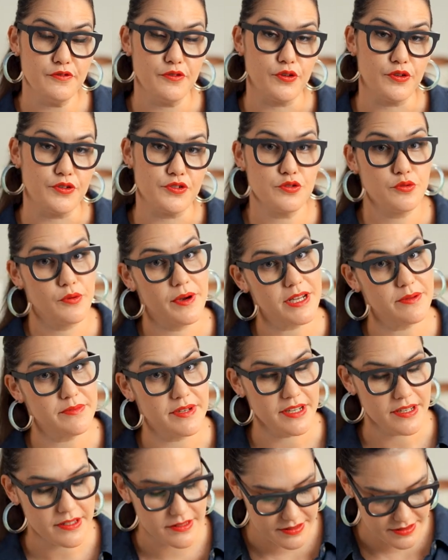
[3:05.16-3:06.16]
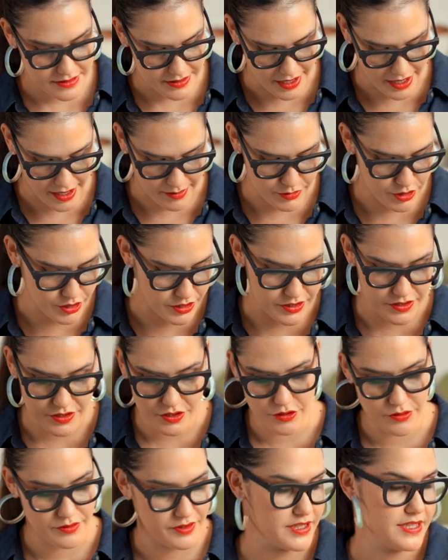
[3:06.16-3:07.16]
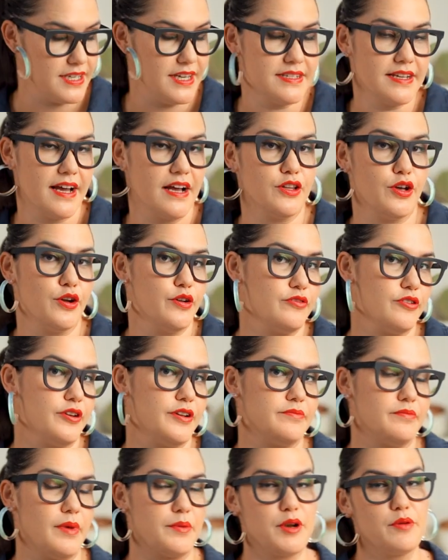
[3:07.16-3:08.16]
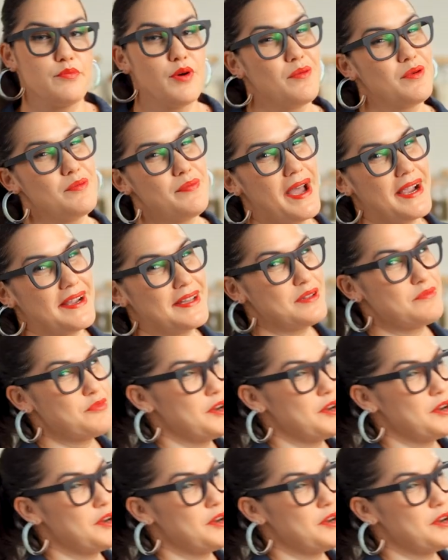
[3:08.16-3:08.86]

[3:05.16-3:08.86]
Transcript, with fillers: for 20 minutes. Um, you can just do it with a tea towel over it. I'm gonna pop it back in